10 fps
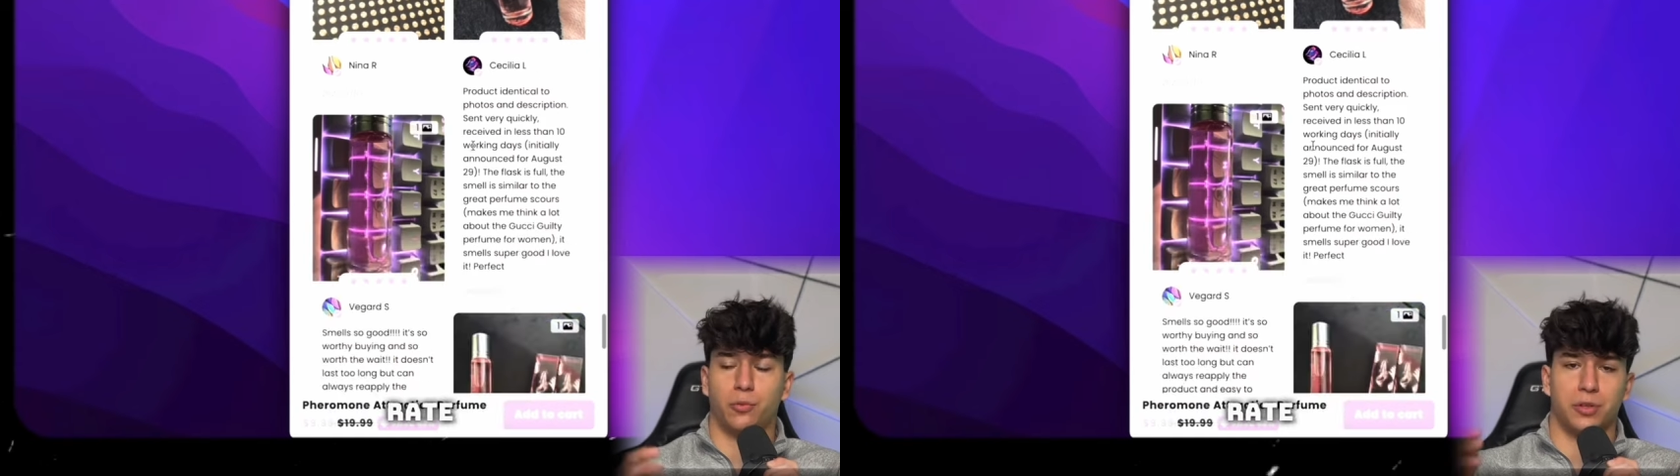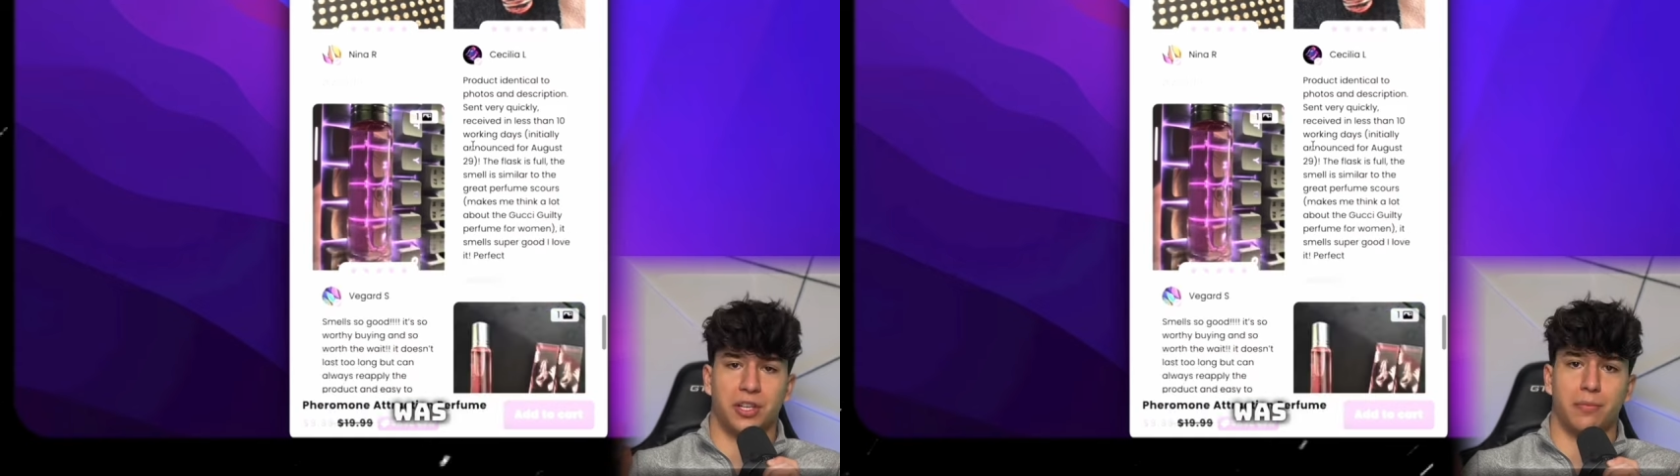
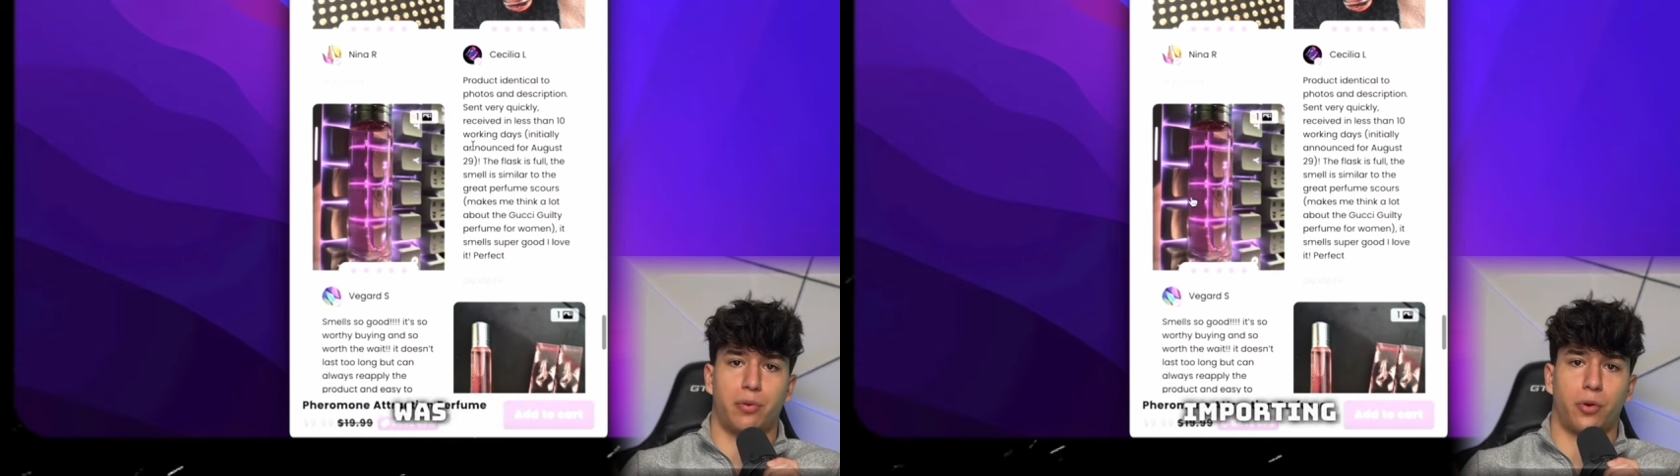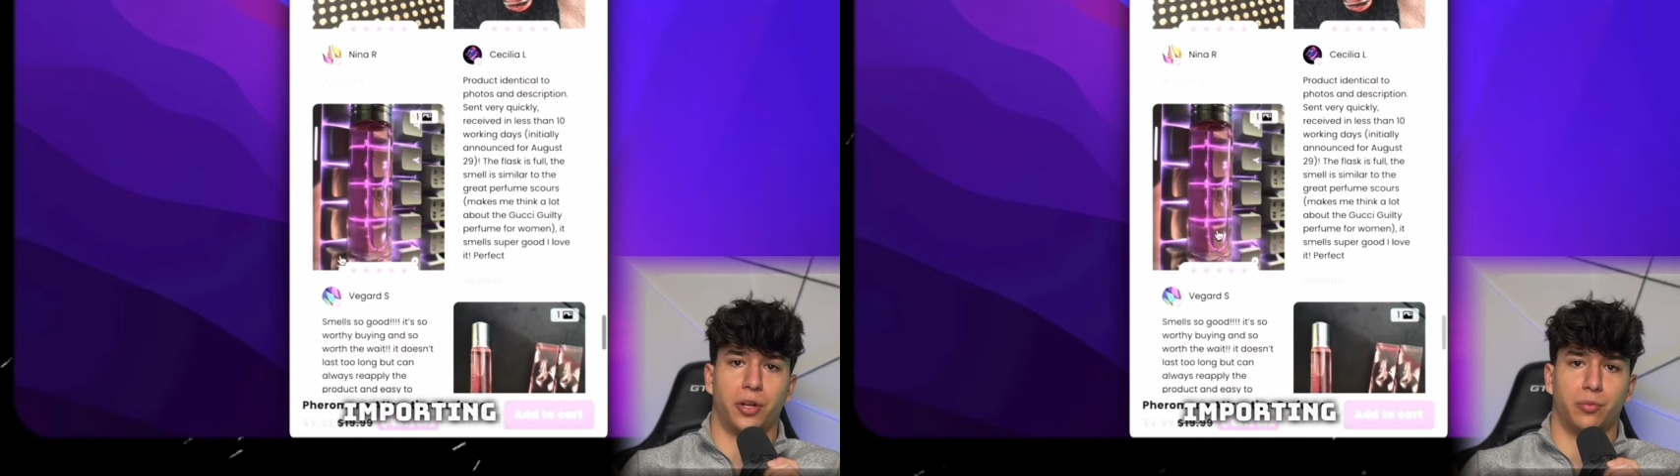was
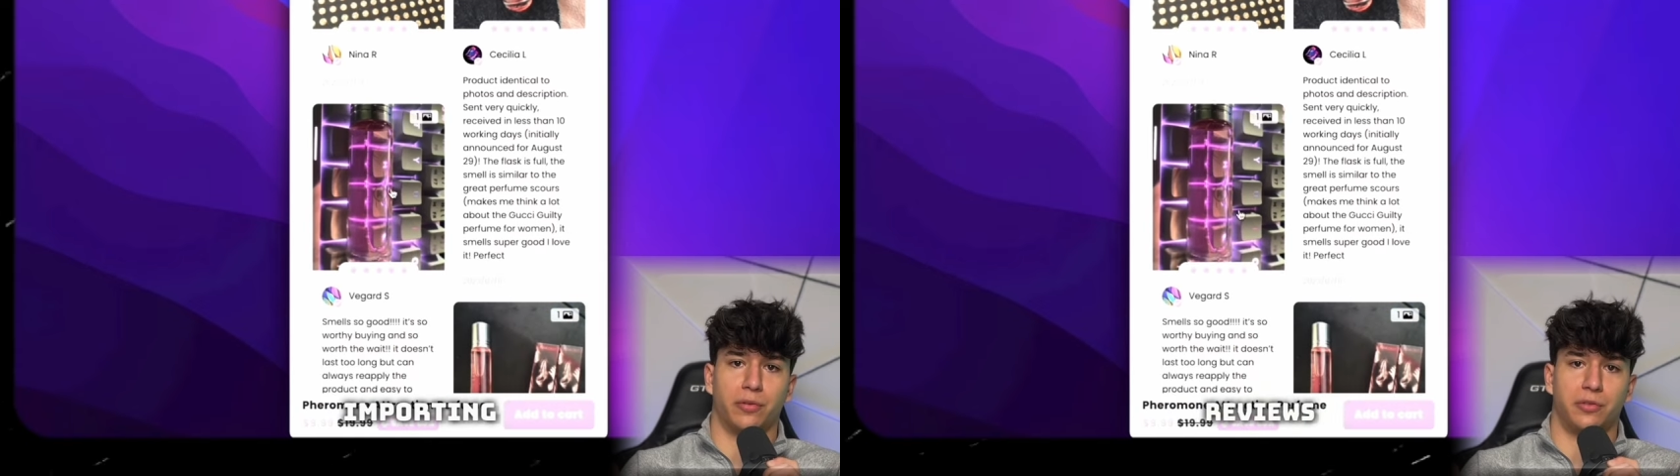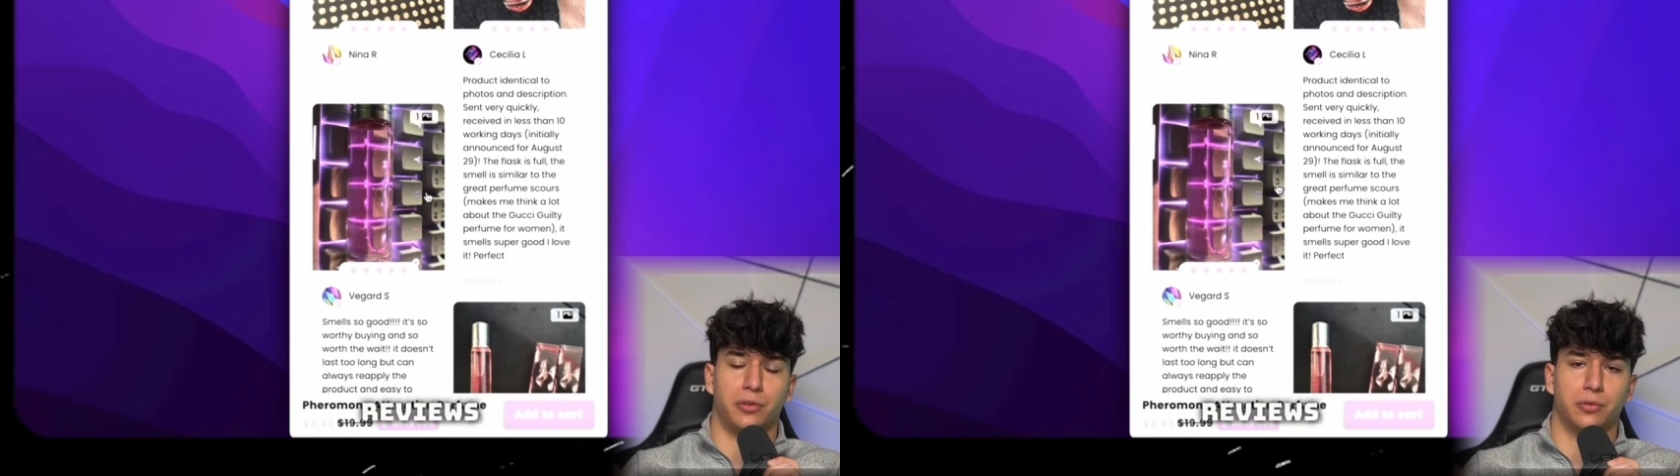importing
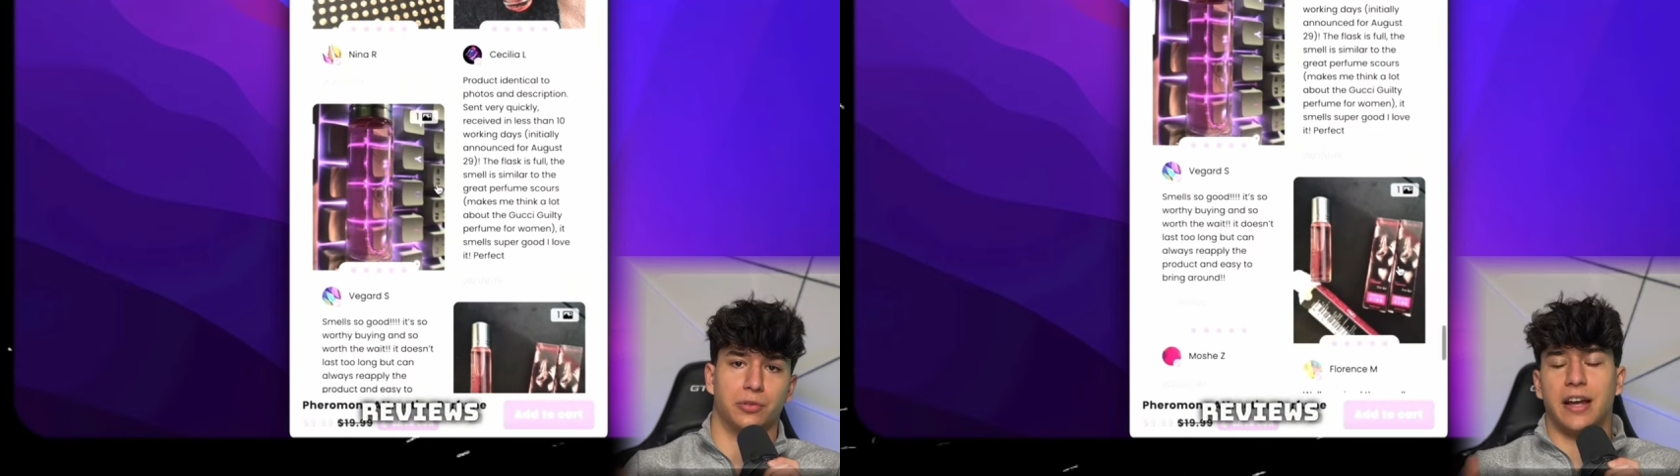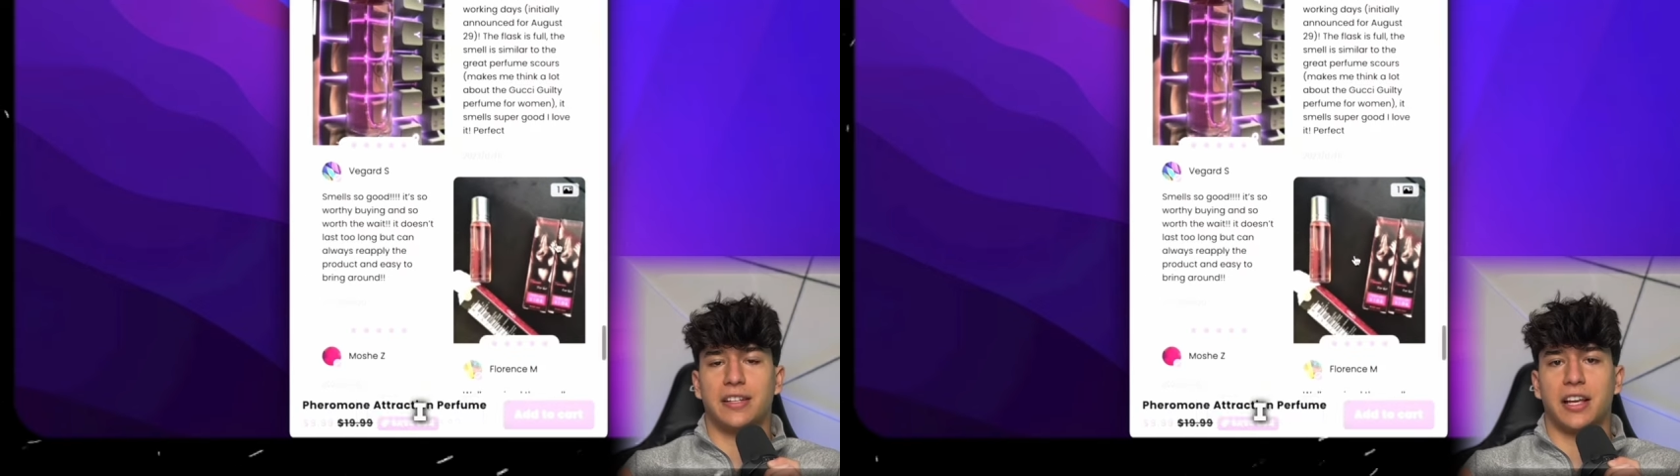
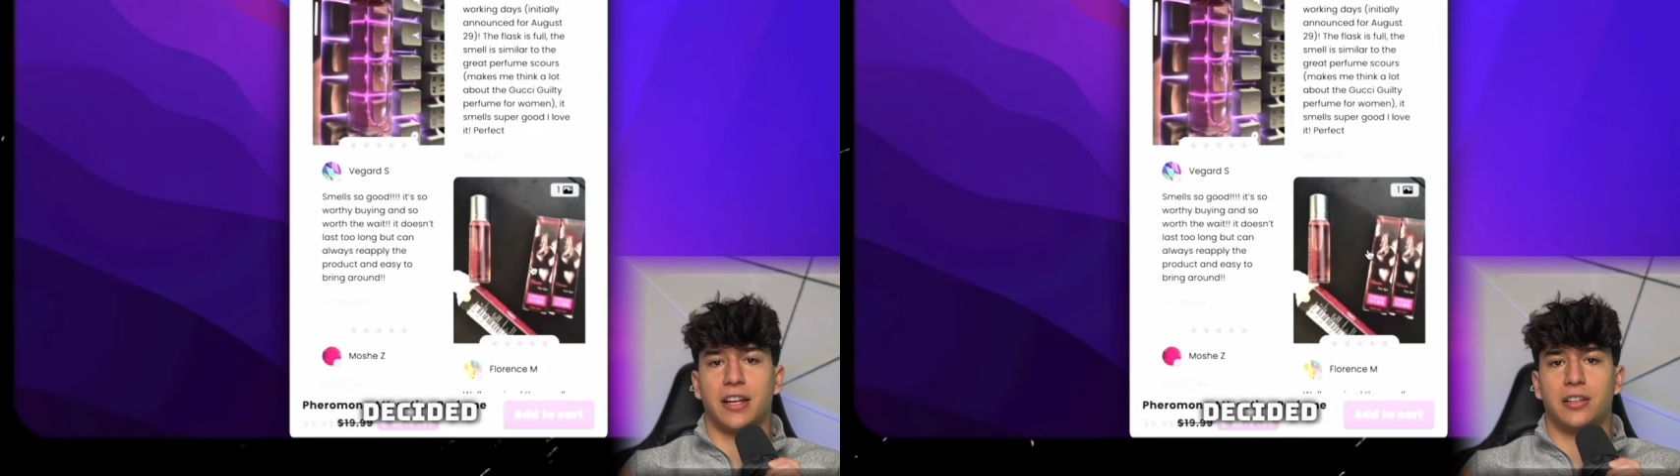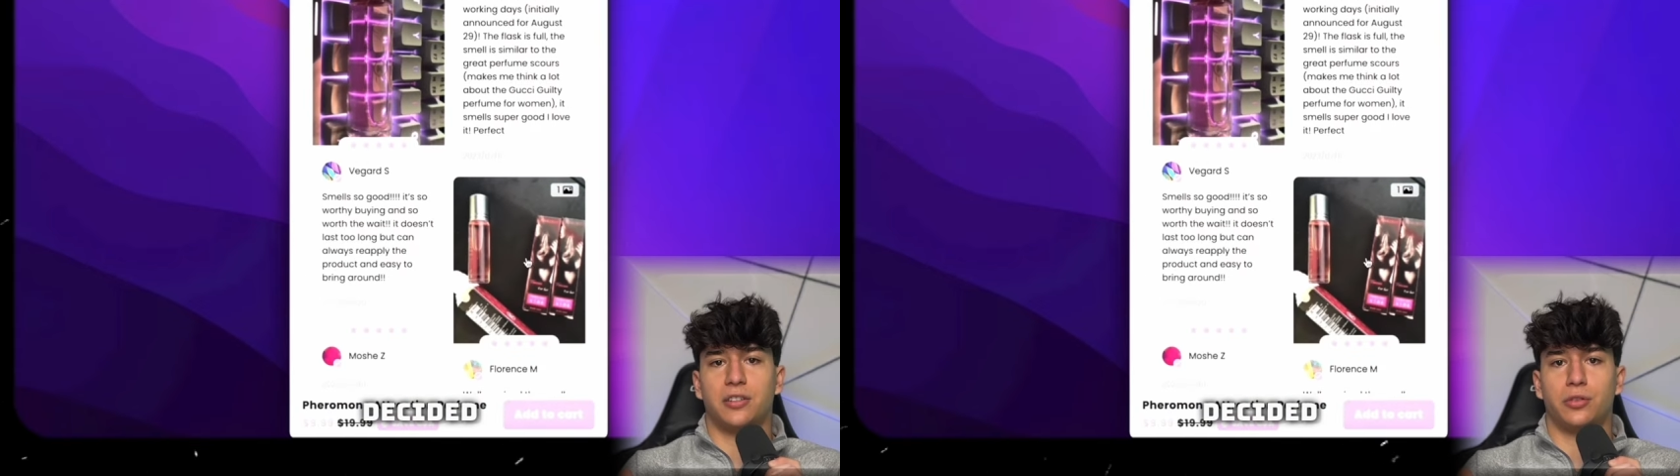reviews. I
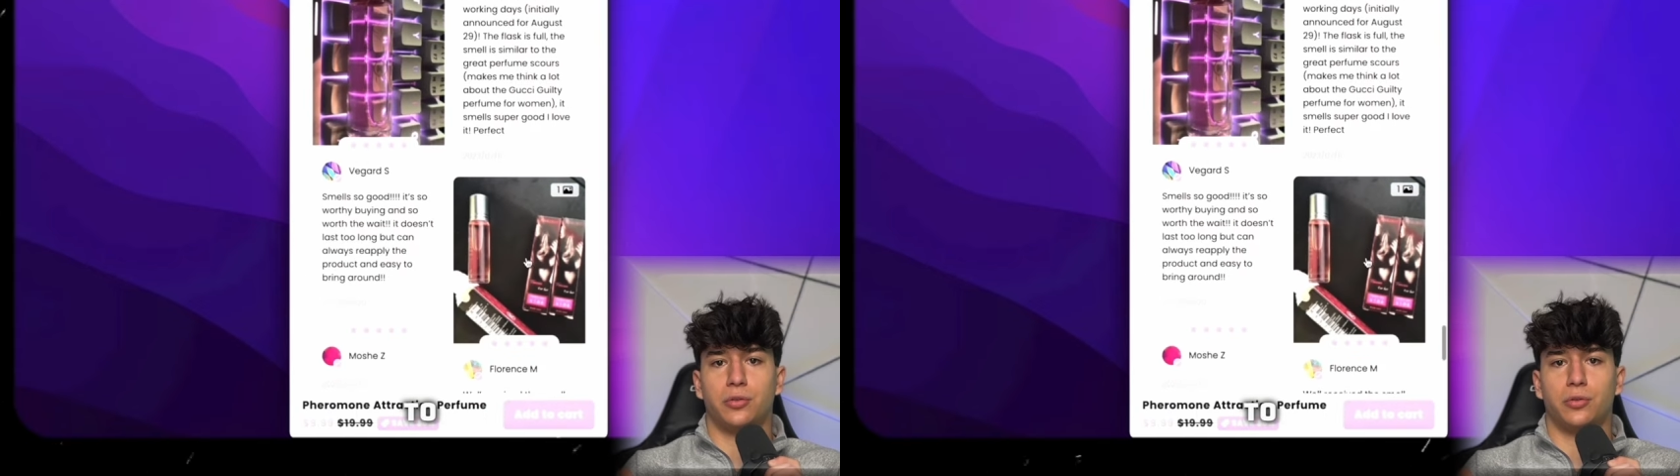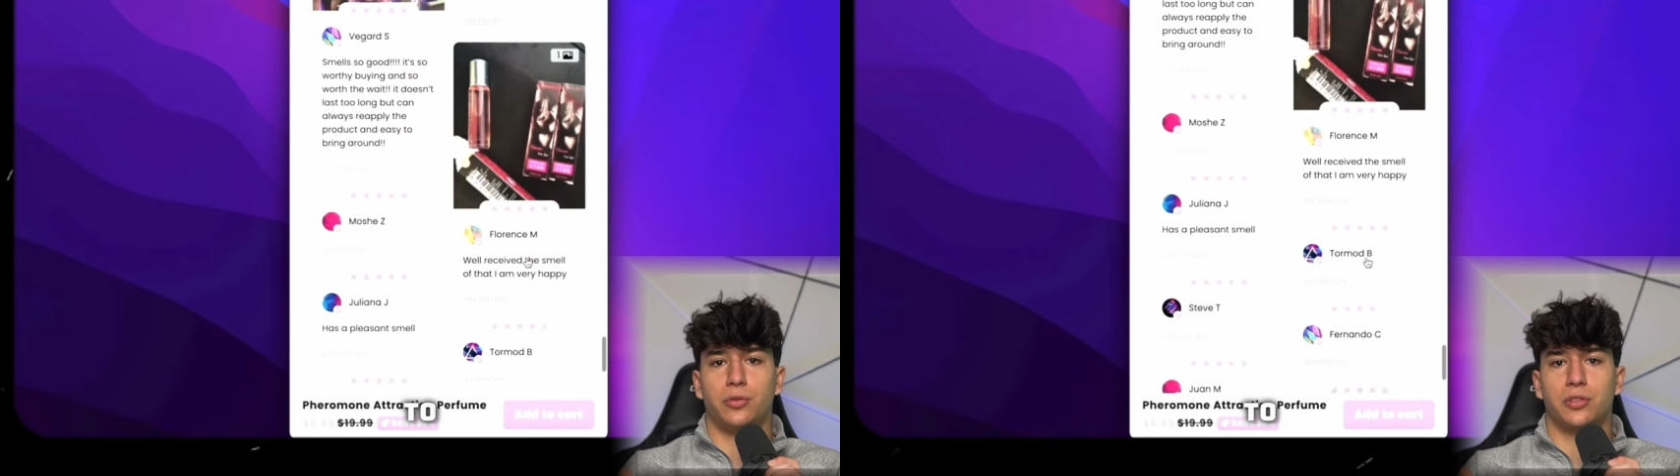decided to